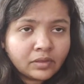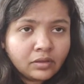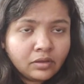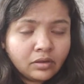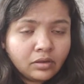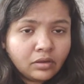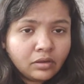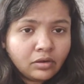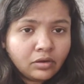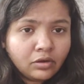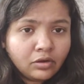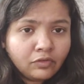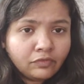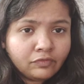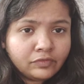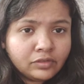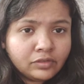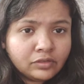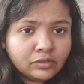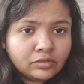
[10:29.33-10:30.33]

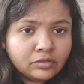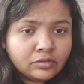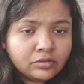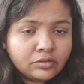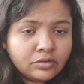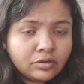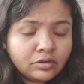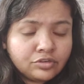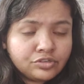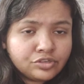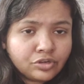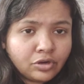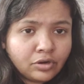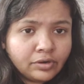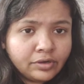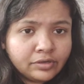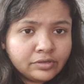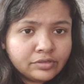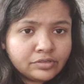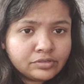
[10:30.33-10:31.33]
of the
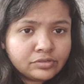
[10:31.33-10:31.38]
genres.